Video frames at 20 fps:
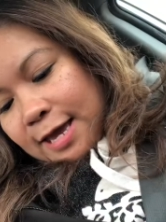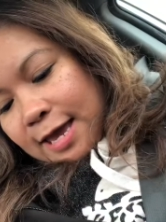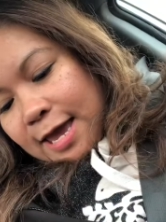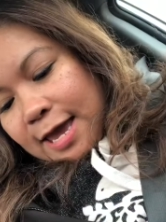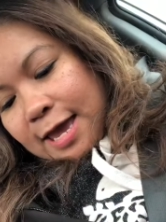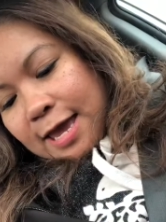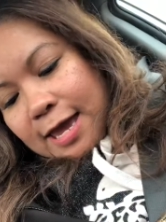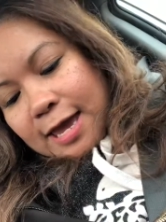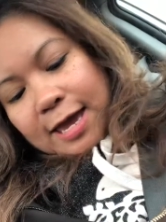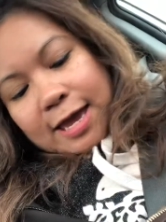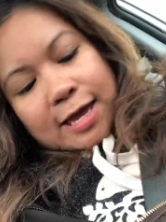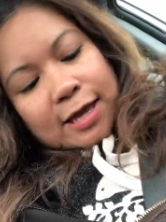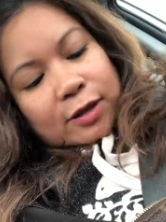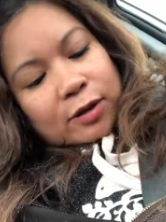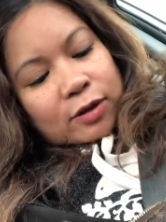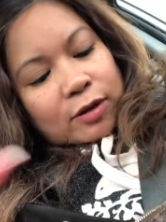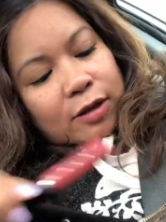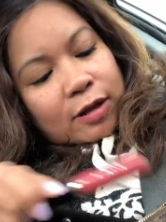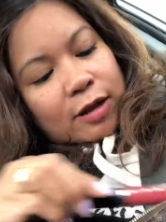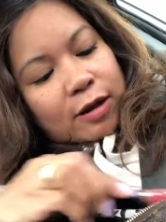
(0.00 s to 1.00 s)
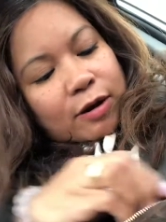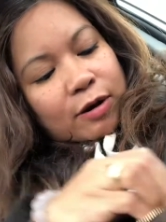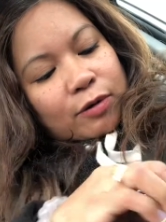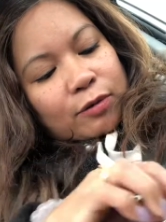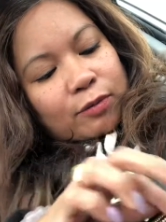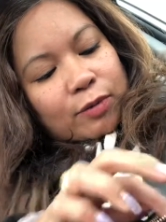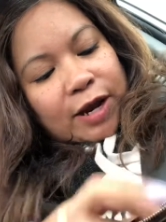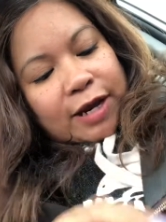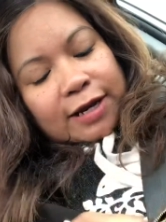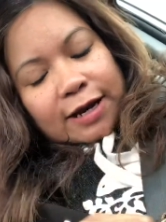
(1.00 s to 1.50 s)
and
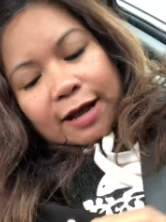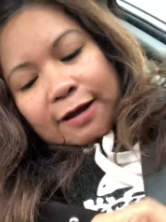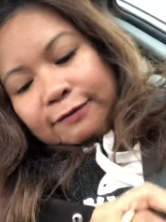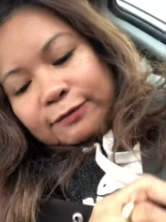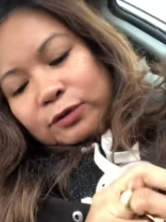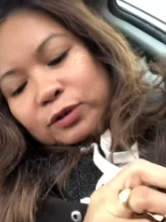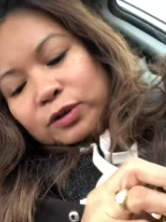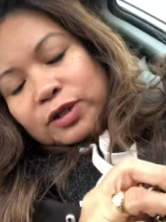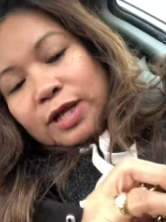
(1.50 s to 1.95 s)
right after